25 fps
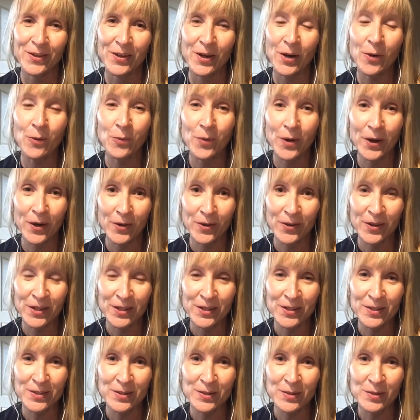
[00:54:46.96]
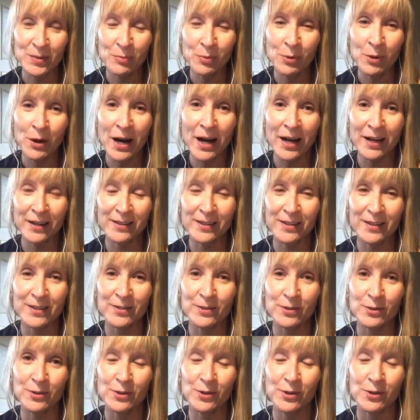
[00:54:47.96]
awareness
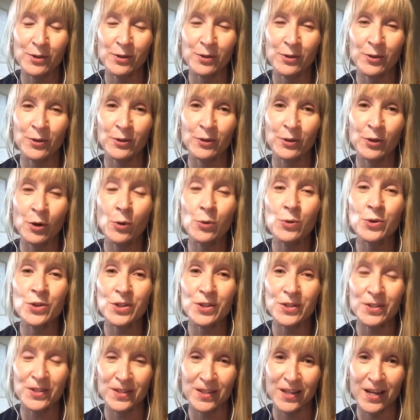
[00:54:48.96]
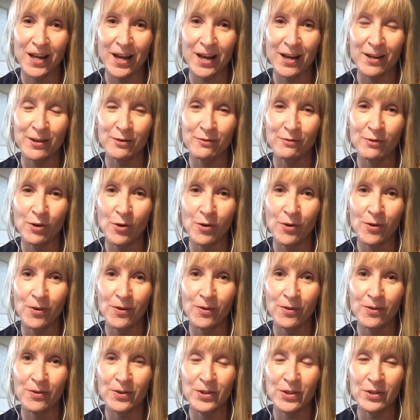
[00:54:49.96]
practice or your kosha scan of
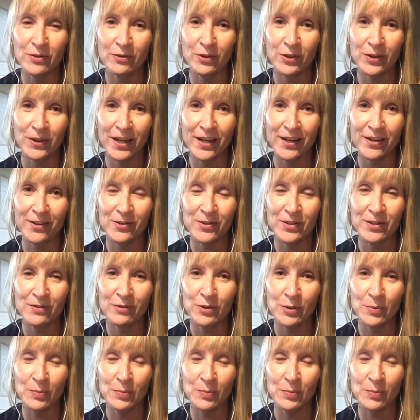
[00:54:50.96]
all the different layers of your